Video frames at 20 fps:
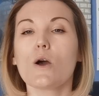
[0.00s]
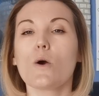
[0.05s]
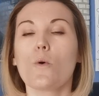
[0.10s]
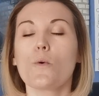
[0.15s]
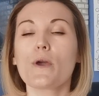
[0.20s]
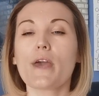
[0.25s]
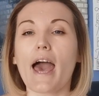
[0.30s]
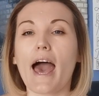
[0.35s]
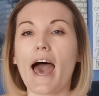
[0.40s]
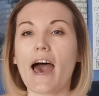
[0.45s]

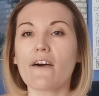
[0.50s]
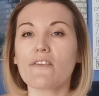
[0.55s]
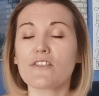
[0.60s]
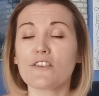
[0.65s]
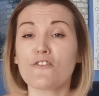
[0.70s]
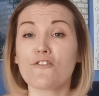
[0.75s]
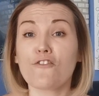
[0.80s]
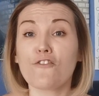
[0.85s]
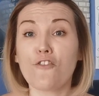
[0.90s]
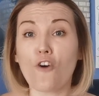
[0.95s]
We have
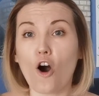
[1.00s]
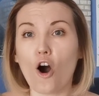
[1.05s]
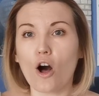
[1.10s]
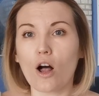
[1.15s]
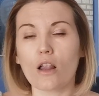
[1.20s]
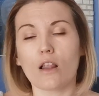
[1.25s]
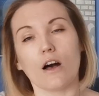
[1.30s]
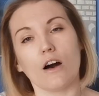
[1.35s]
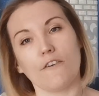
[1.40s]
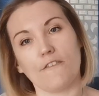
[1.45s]
the
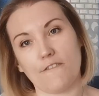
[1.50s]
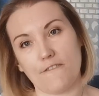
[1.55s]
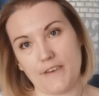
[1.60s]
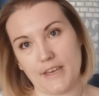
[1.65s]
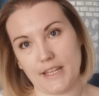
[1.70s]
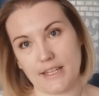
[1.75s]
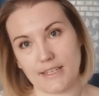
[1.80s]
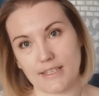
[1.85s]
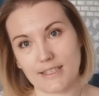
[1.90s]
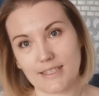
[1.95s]
fall of
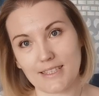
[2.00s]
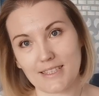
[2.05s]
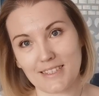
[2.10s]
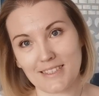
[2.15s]
Venus.